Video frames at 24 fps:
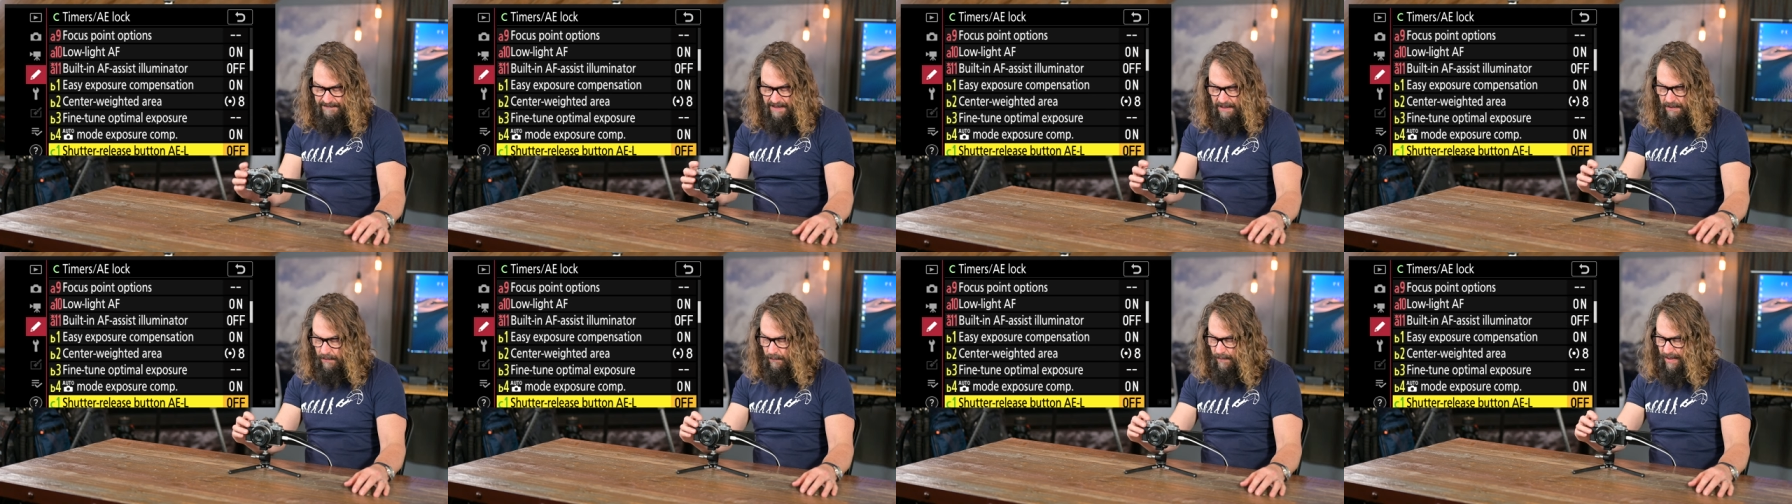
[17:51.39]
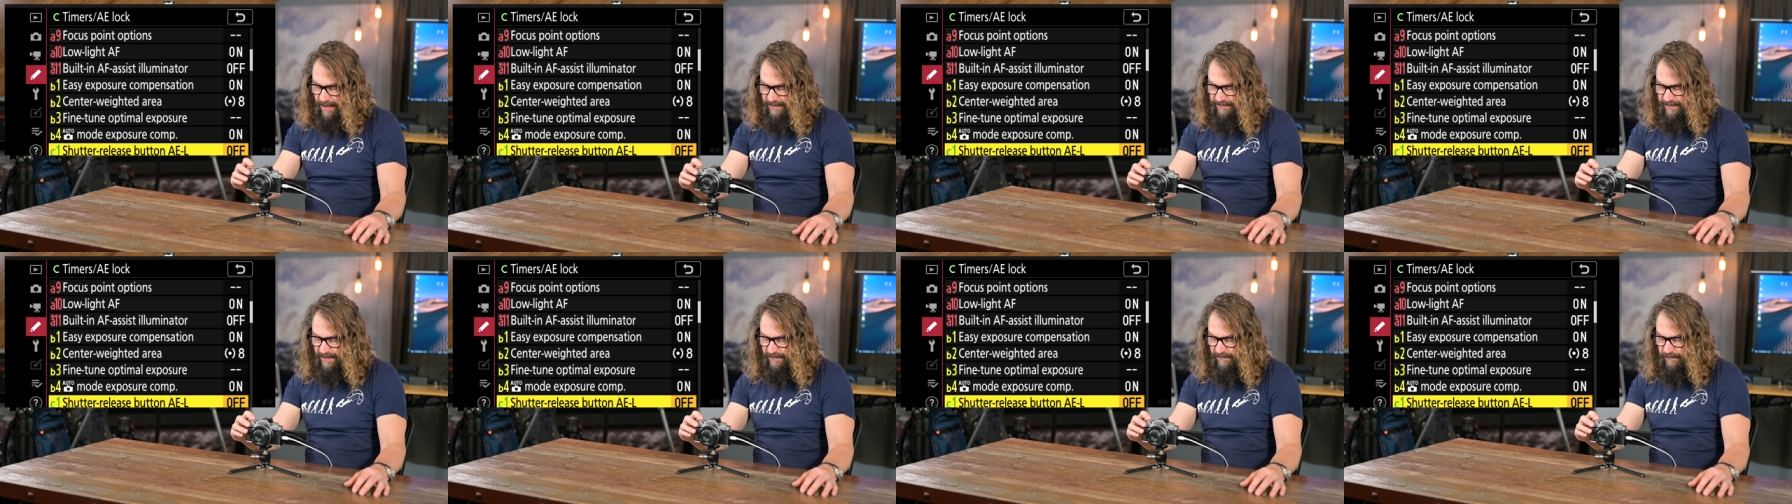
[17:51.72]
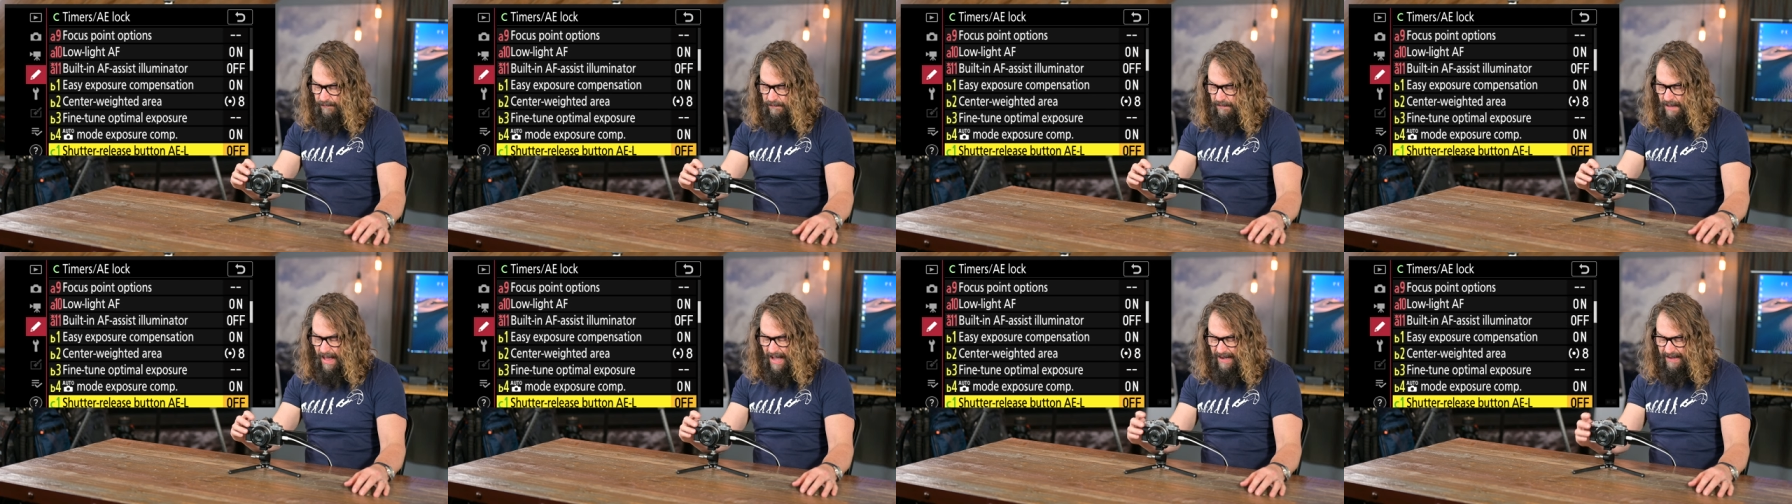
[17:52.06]
I don't want it
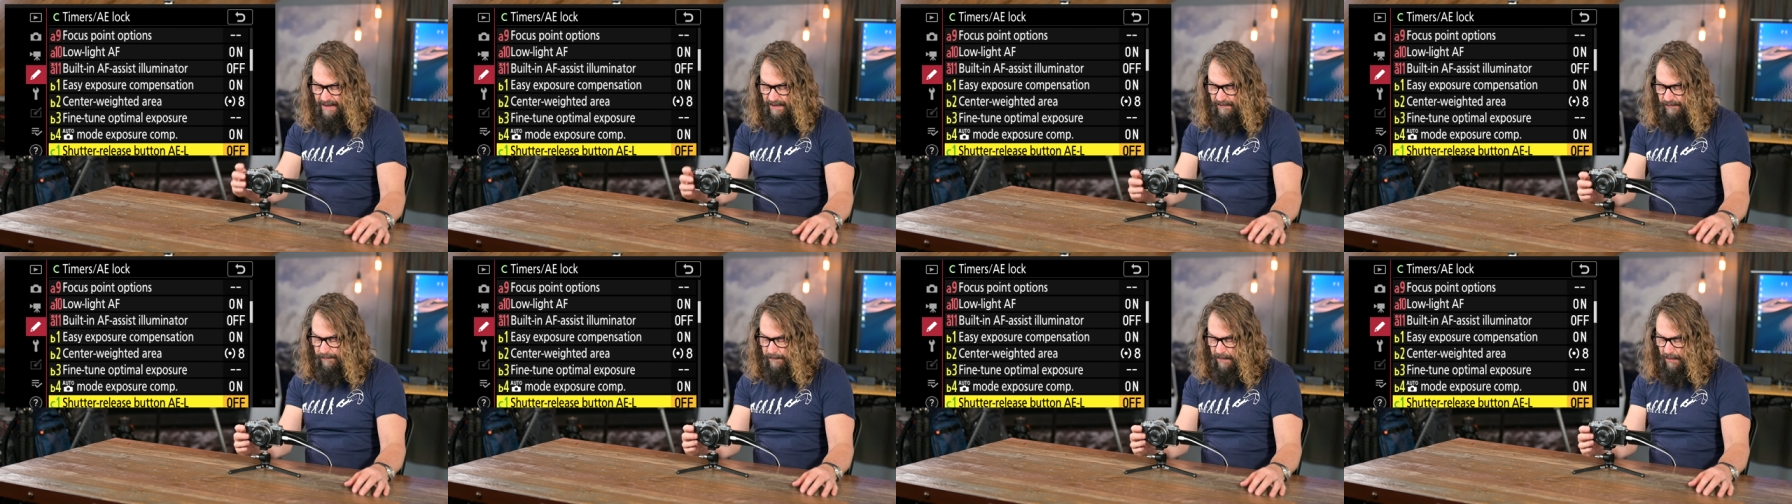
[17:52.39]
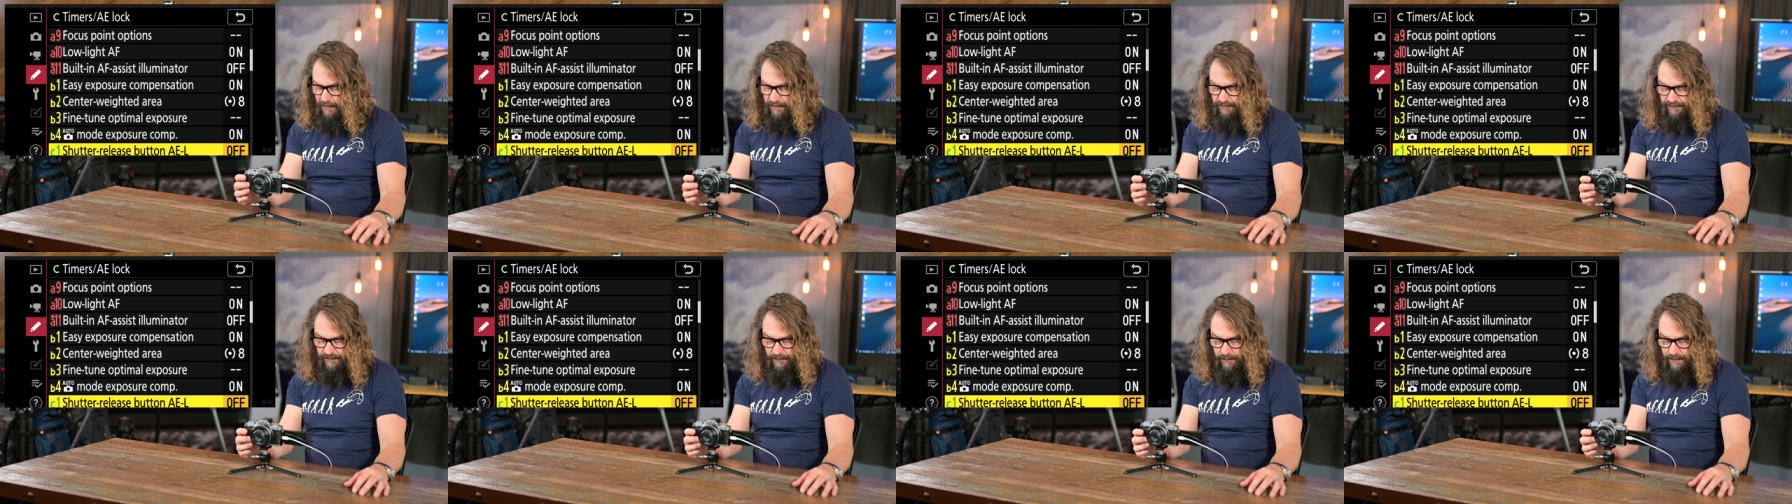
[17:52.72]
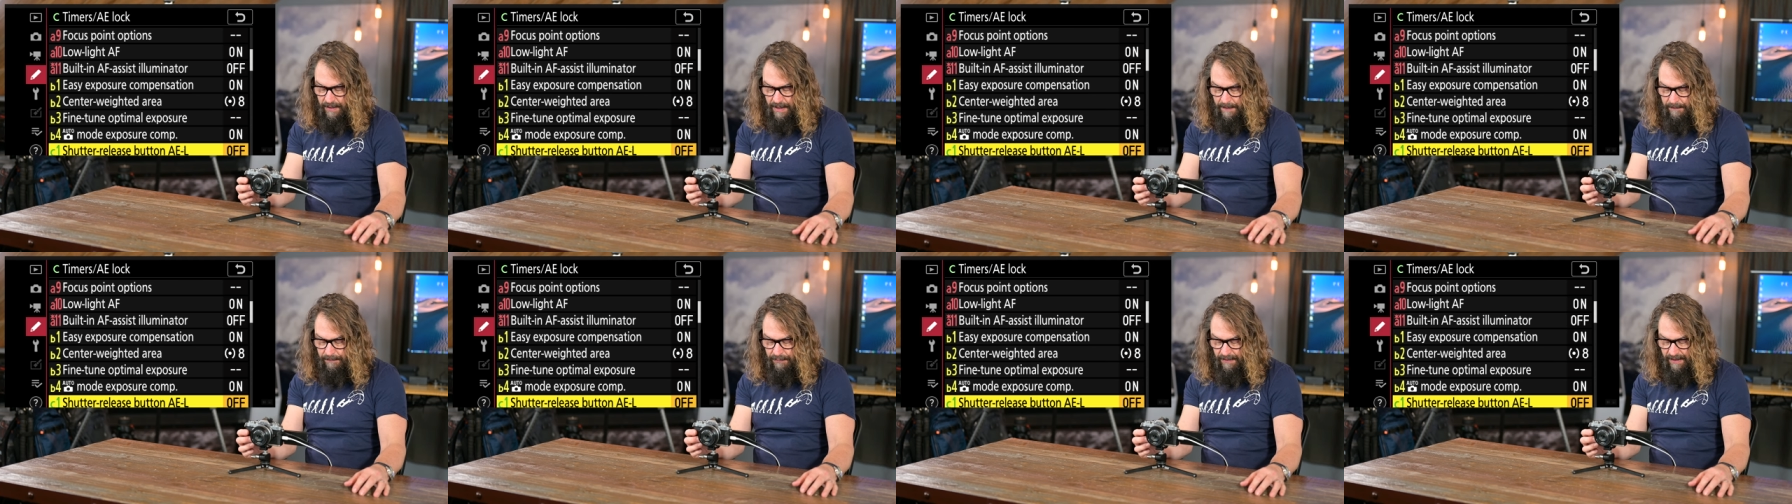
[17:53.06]
to lock exposure
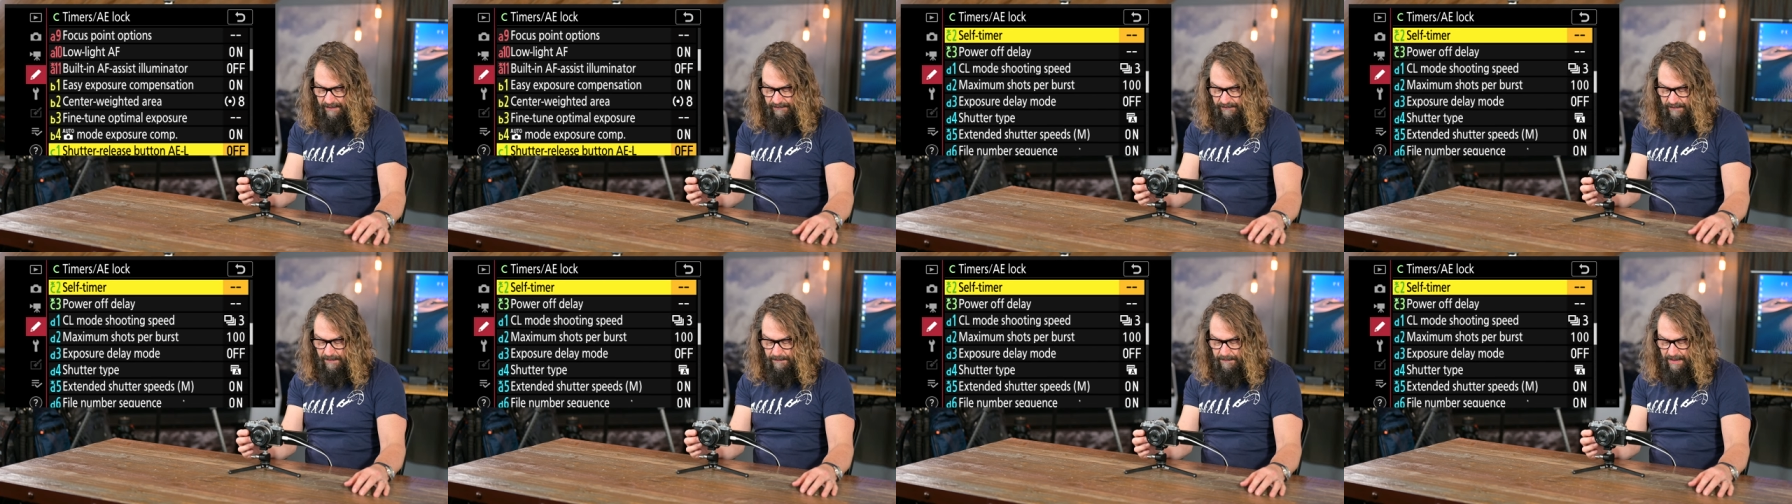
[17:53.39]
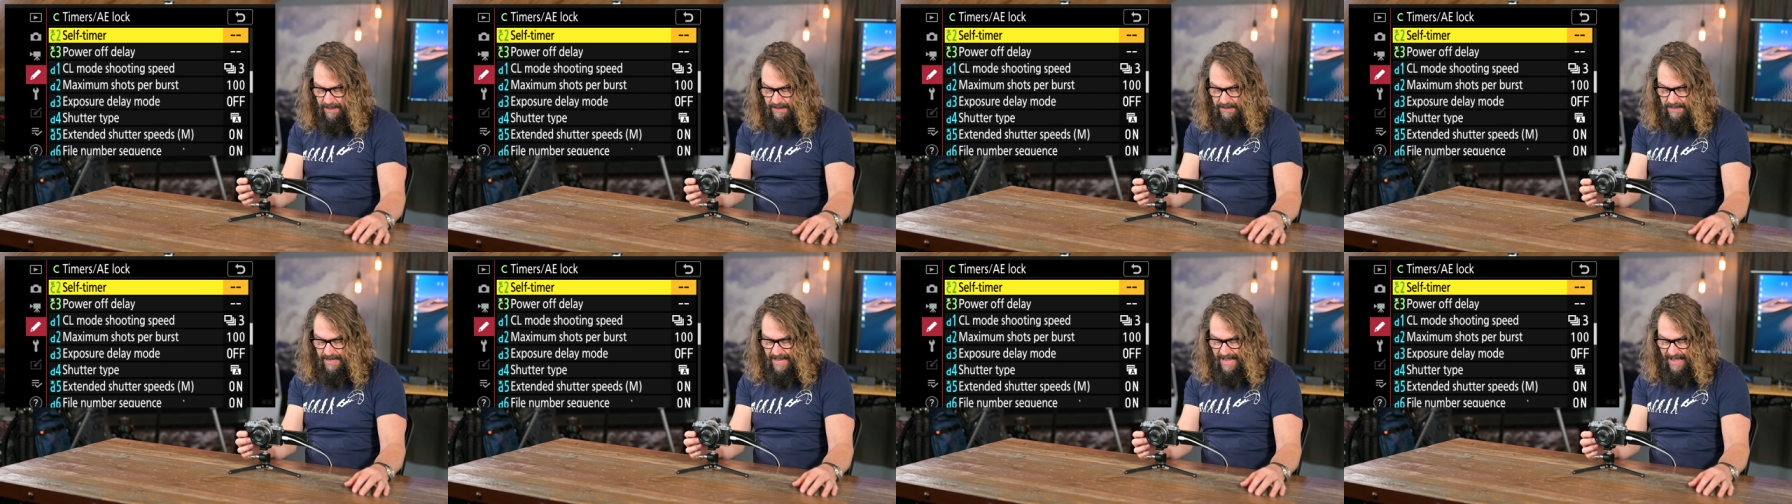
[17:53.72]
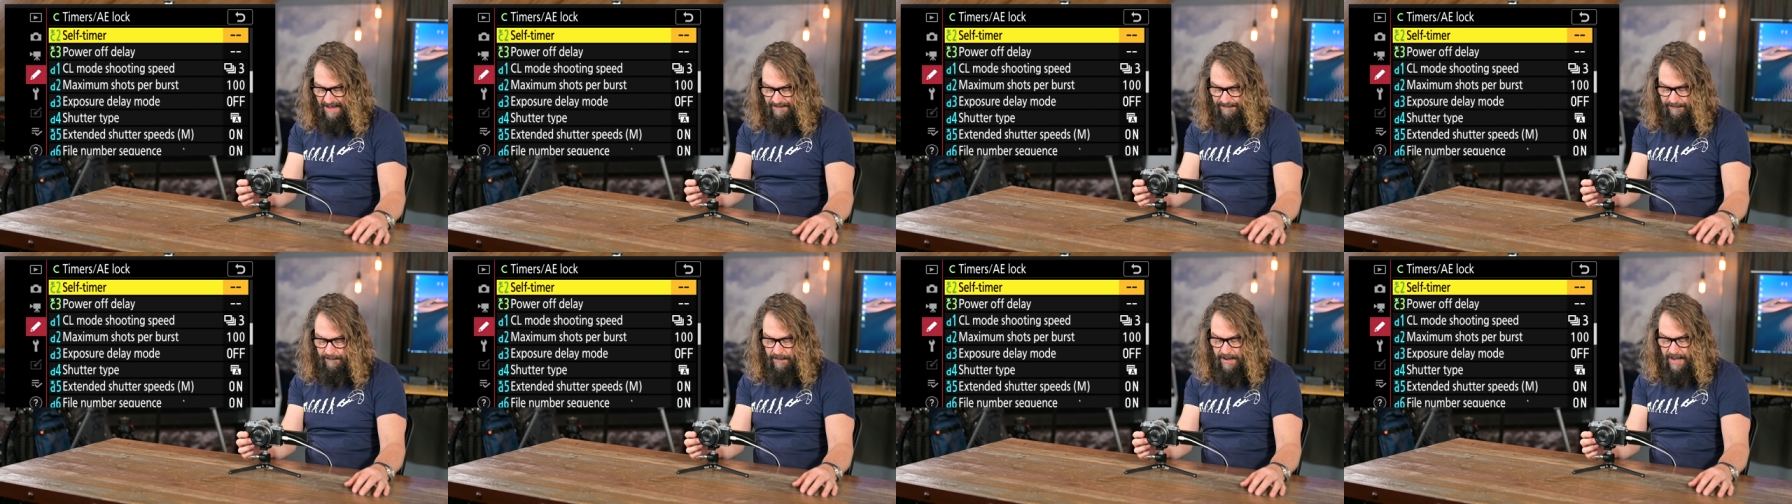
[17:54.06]
when I press the button
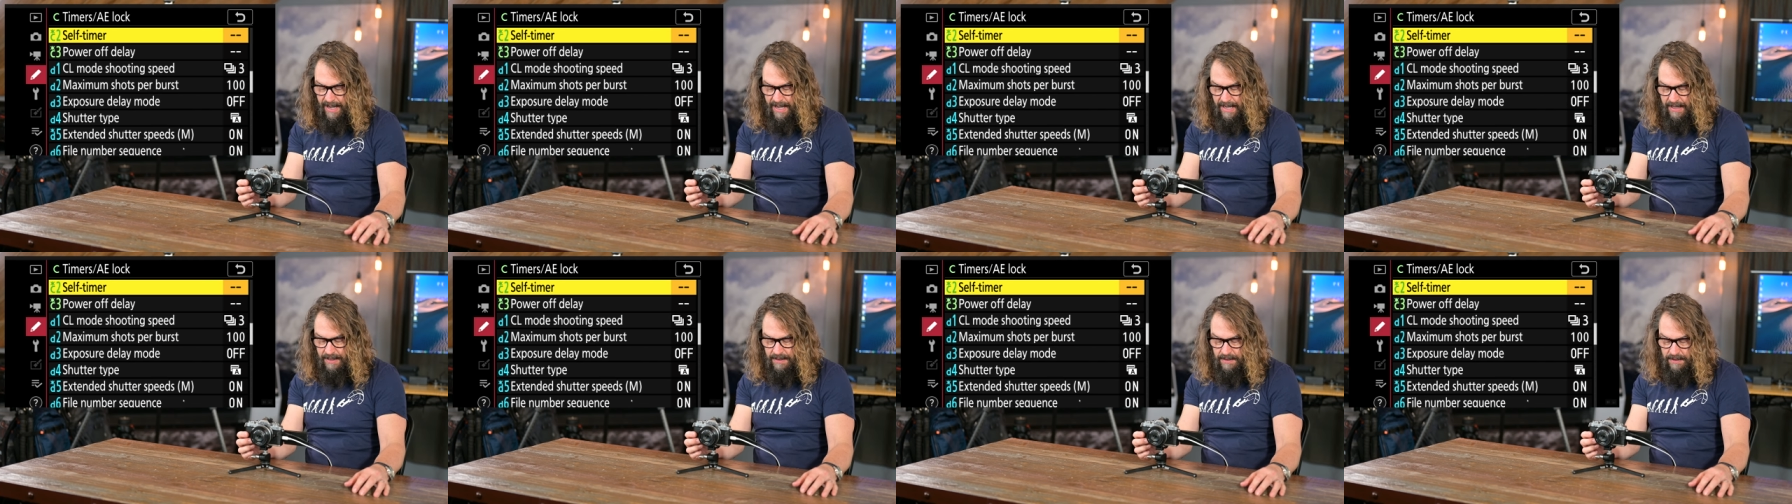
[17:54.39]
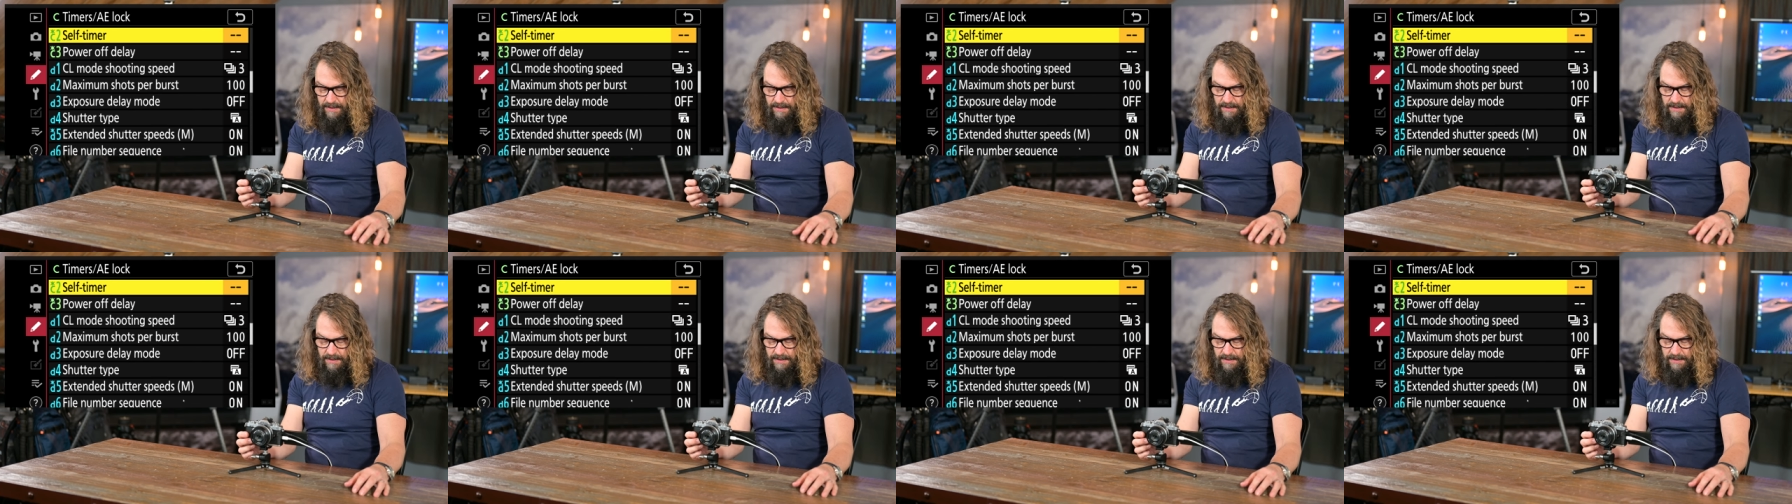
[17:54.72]
halfway.